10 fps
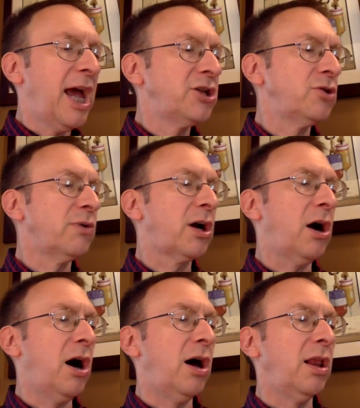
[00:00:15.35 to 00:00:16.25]
As you
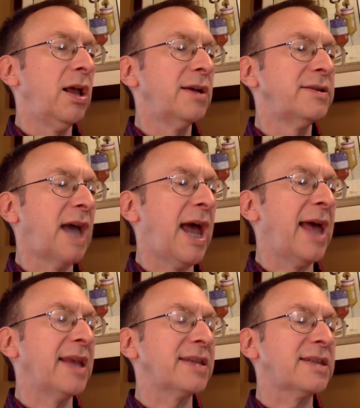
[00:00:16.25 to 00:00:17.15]
recall,
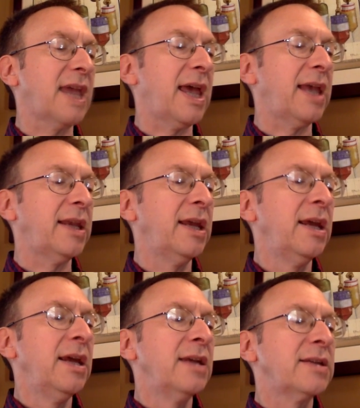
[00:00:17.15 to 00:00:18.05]
Diana said,
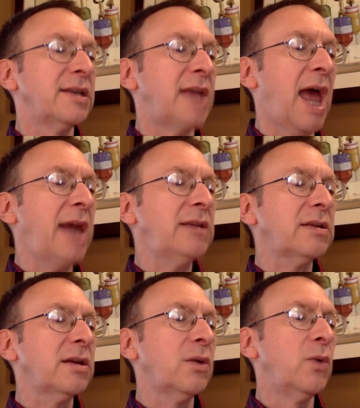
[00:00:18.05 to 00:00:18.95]
tonight
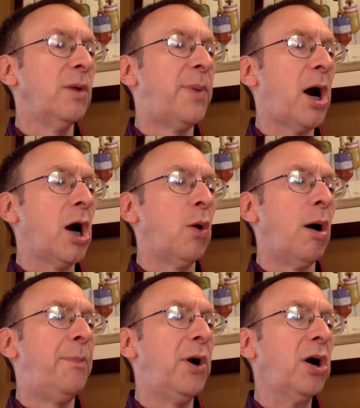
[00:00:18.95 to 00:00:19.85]
we'll borrow
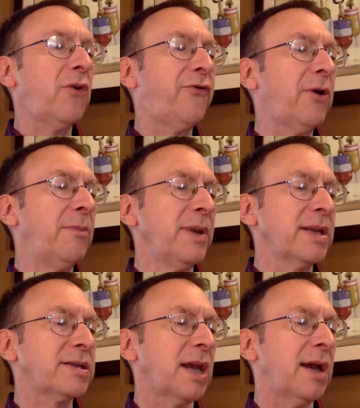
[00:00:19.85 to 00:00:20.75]
a book from
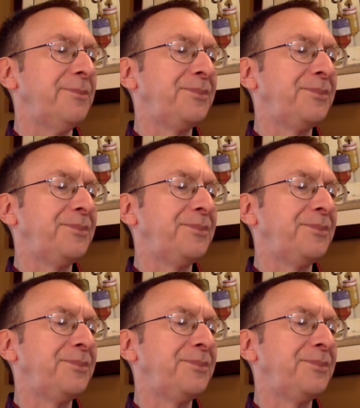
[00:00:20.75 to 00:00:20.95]
Lissa.